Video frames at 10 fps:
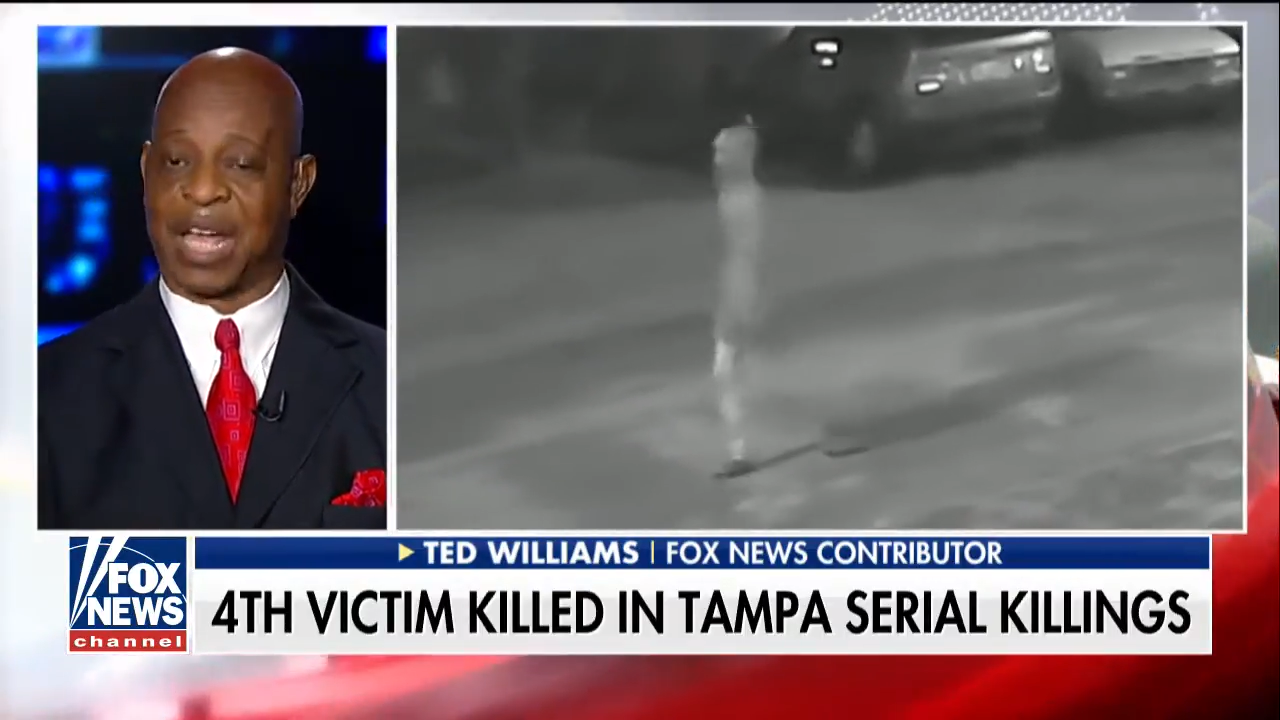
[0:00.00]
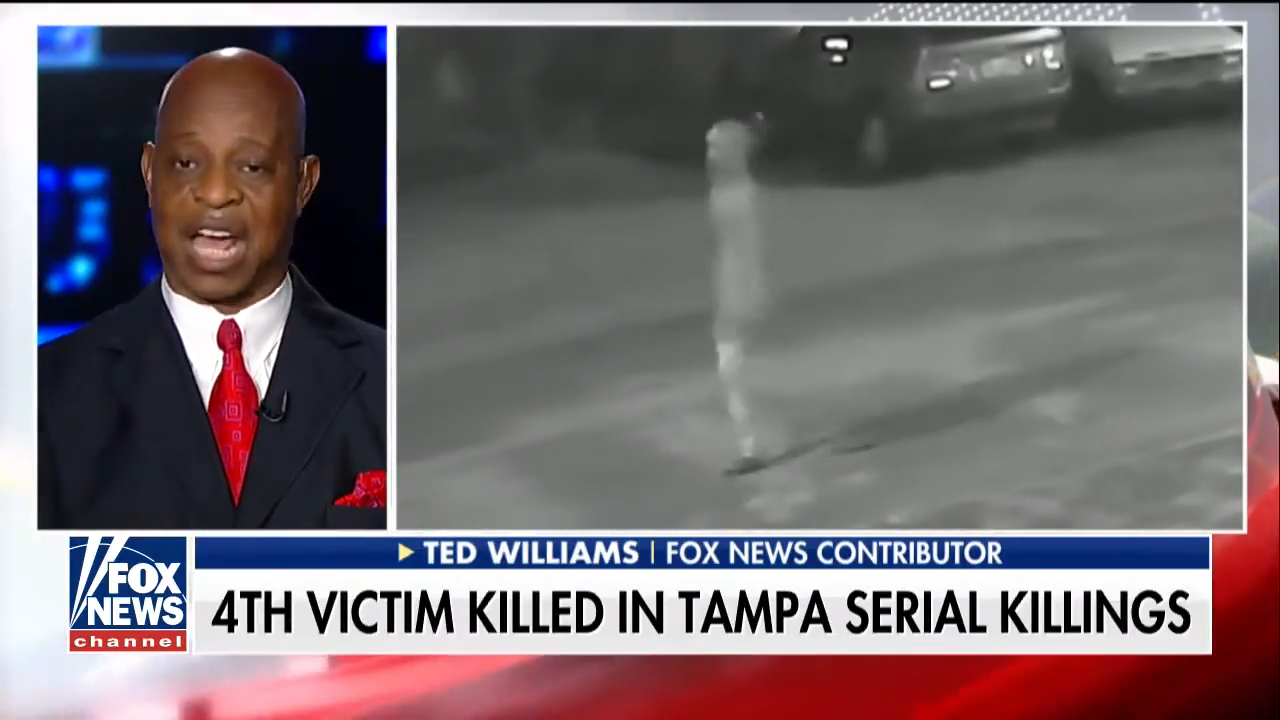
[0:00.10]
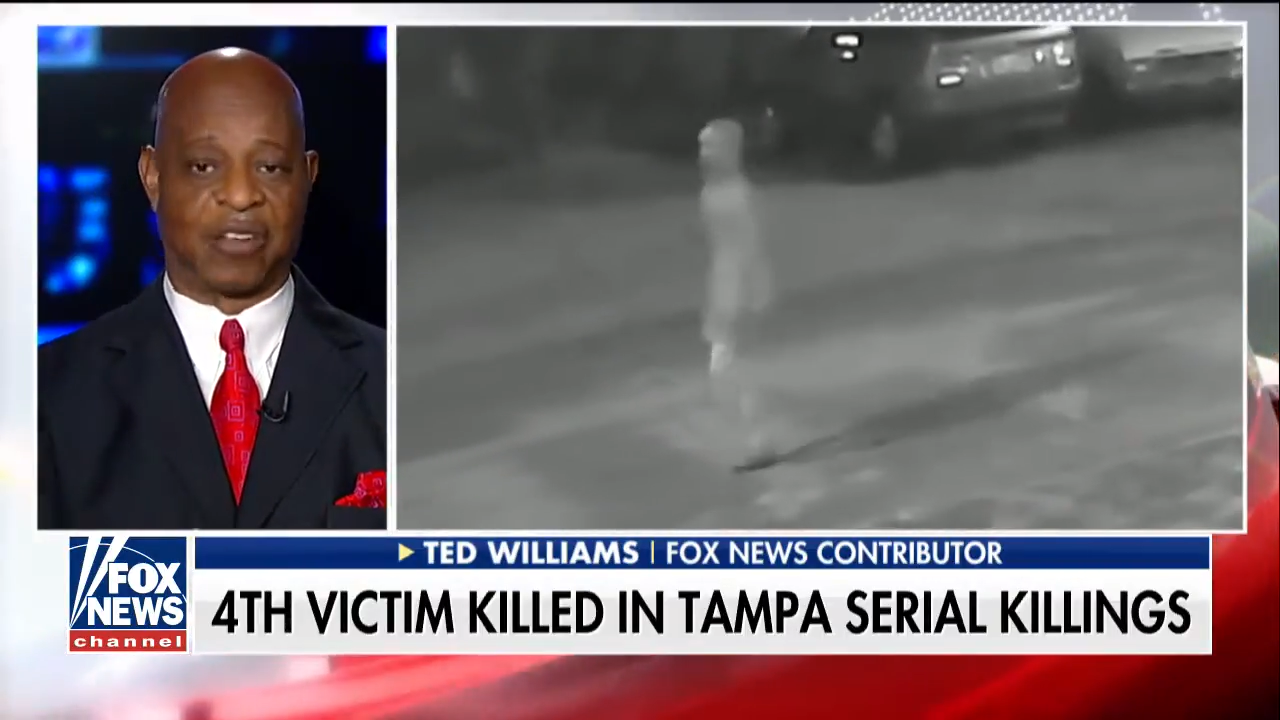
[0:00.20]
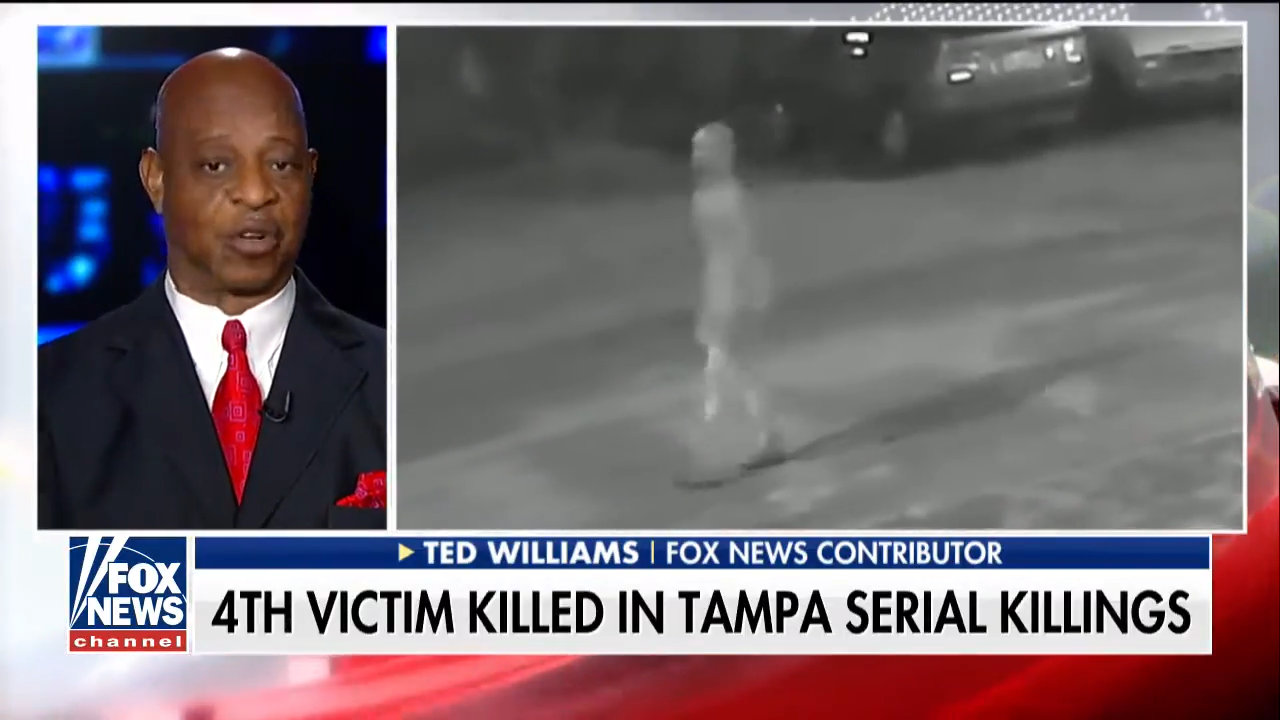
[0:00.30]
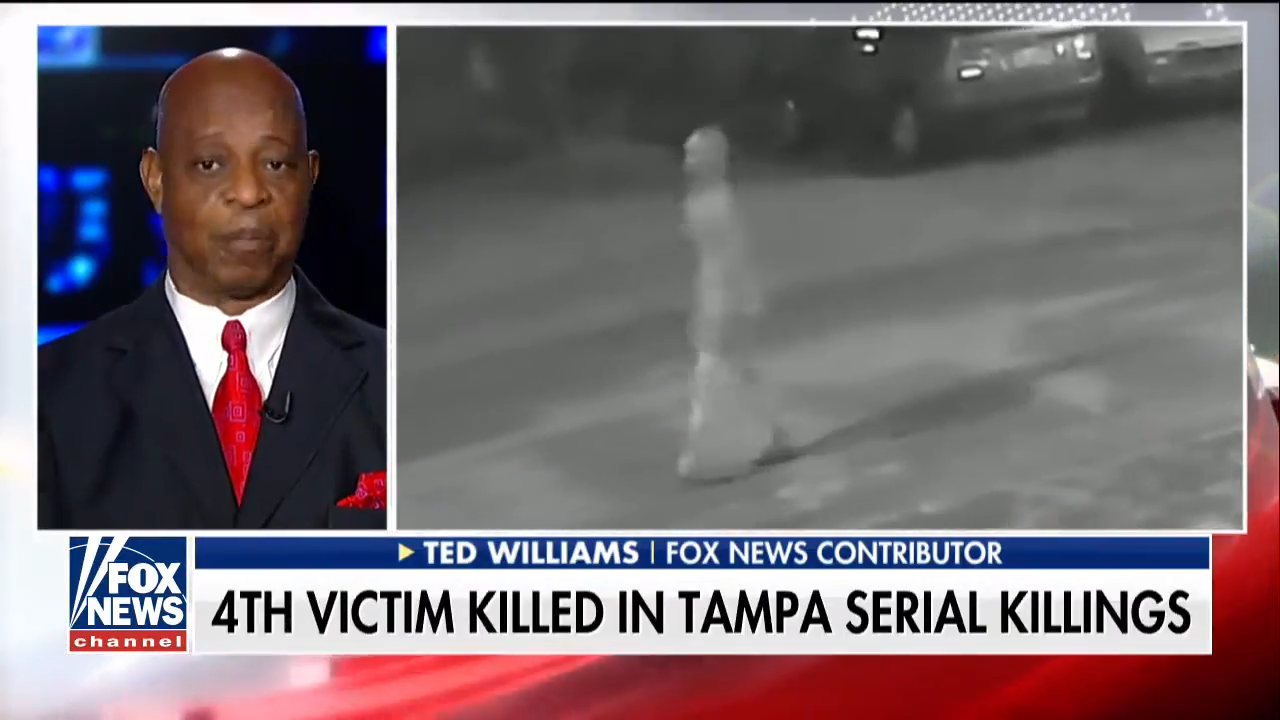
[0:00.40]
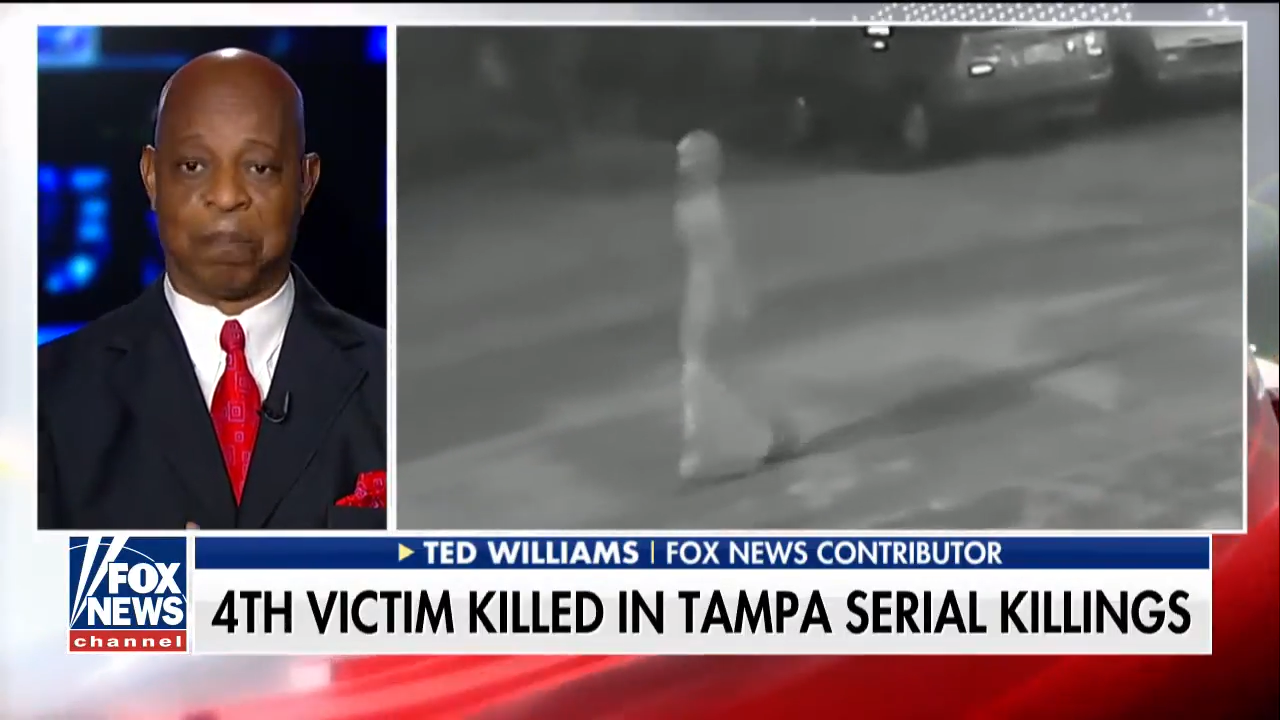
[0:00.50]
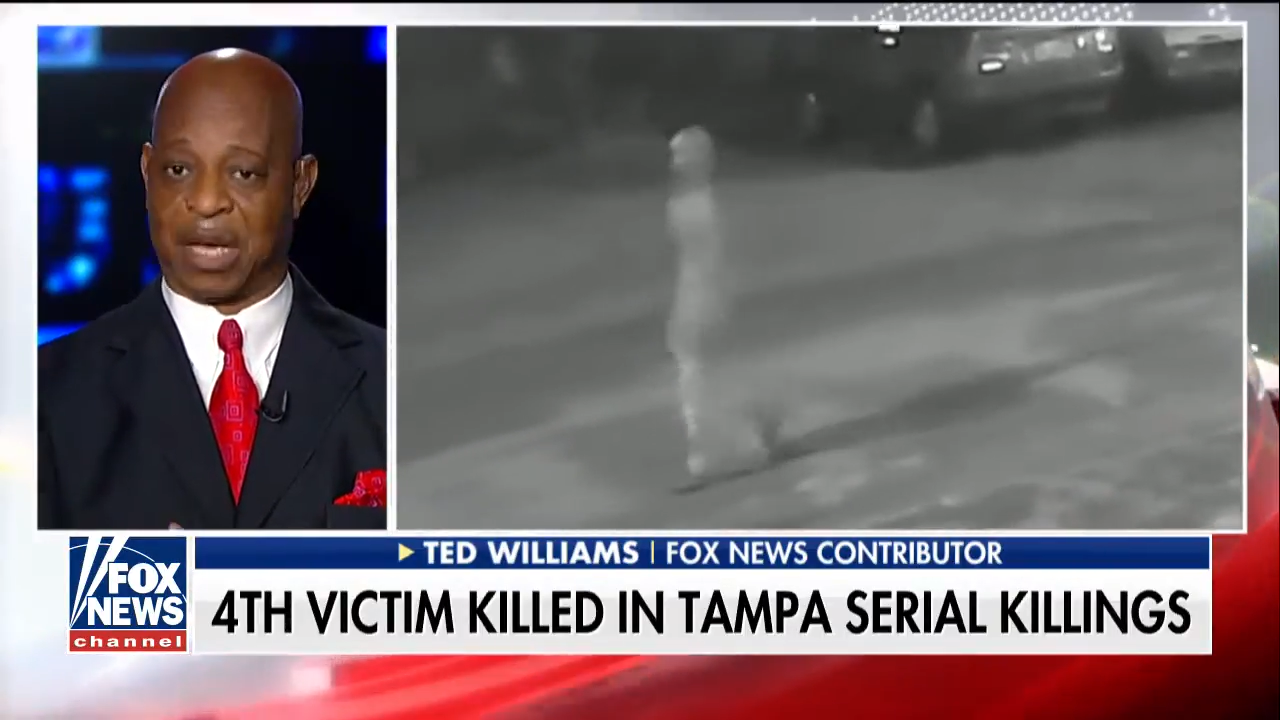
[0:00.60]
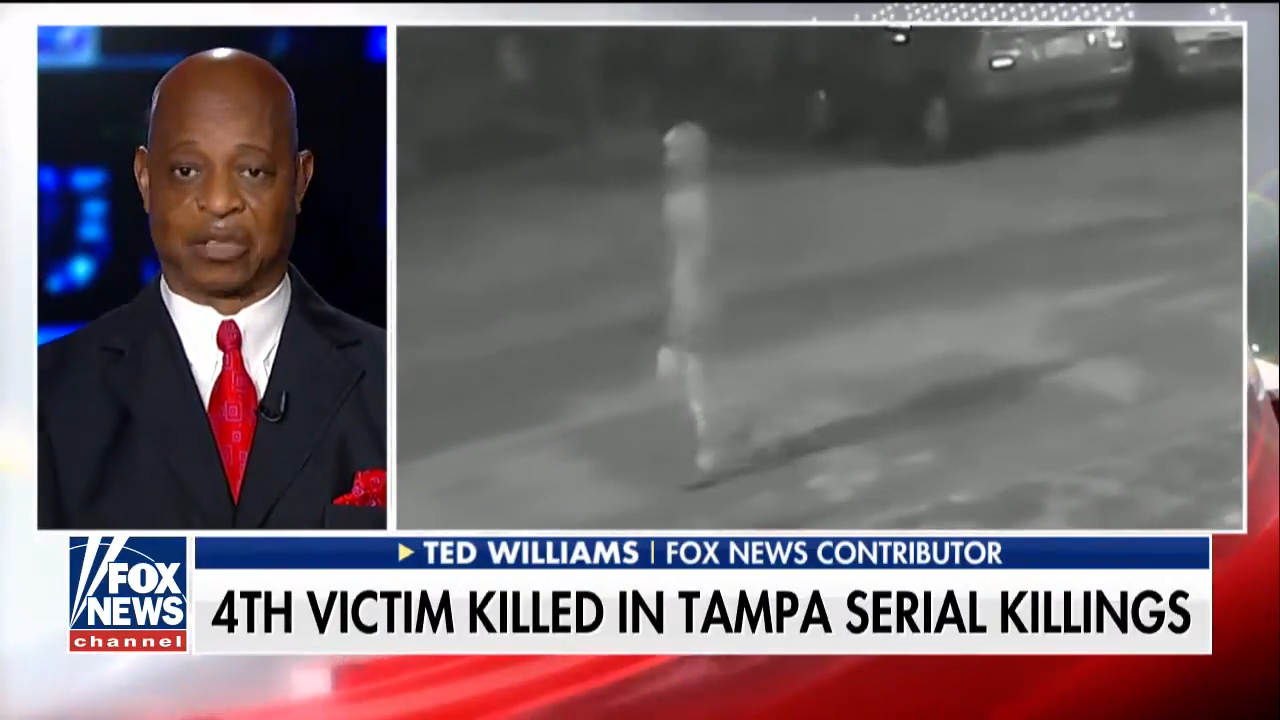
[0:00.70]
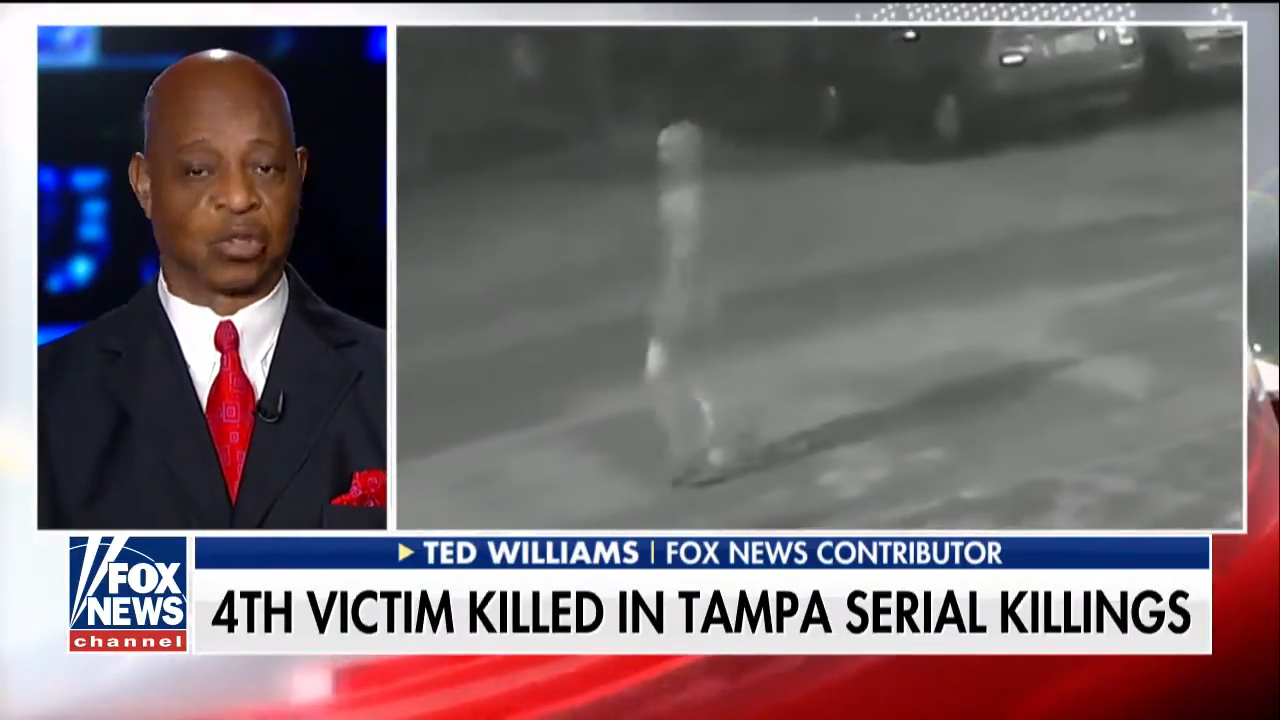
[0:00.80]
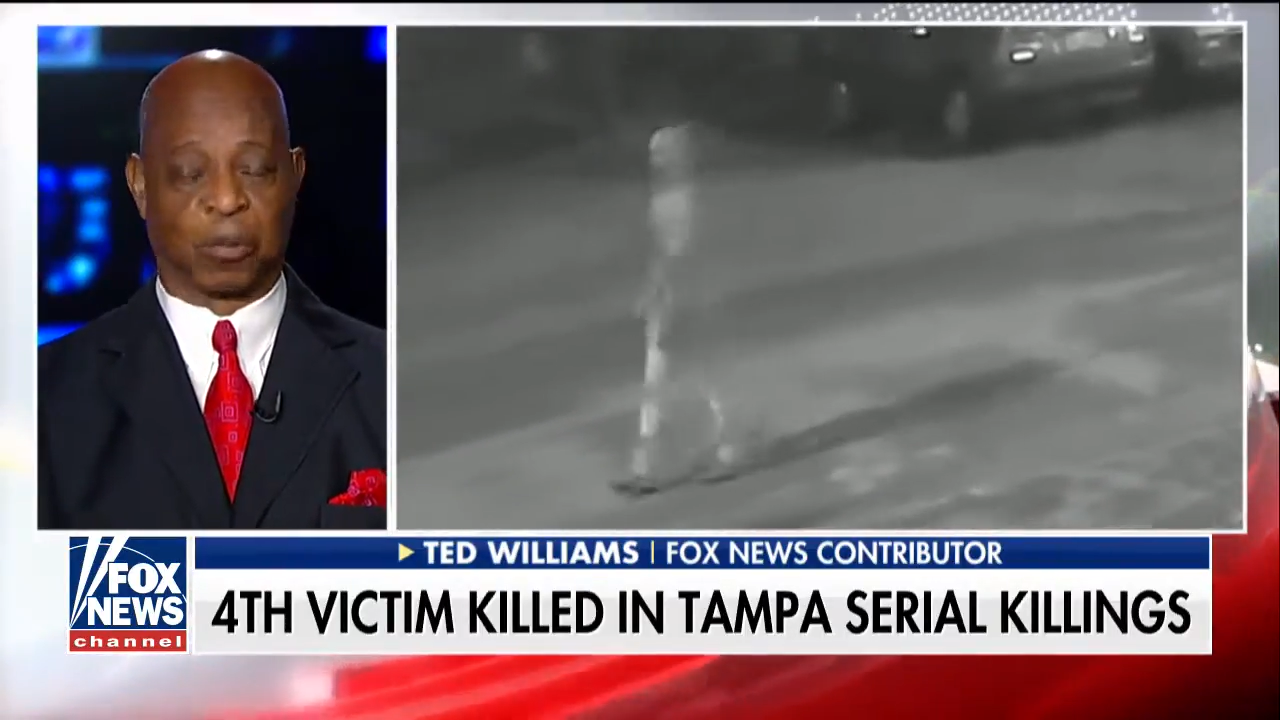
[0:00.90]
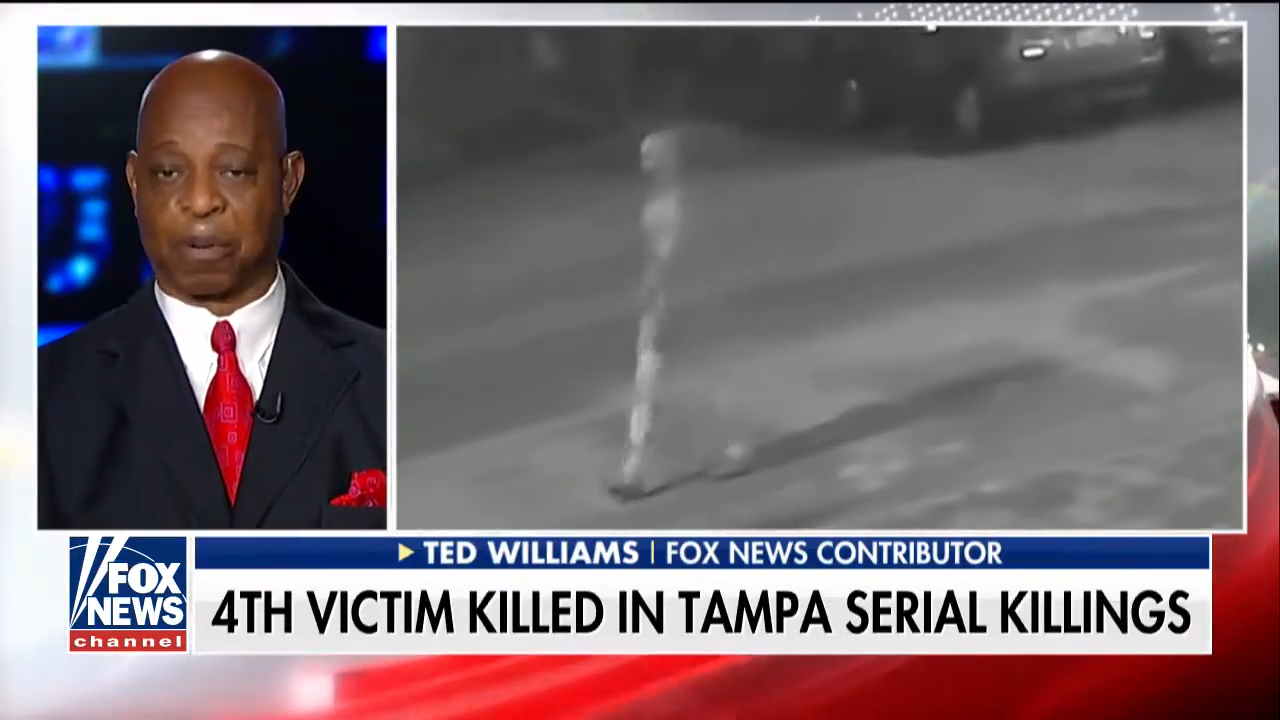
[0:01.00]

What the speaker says: kind of a mental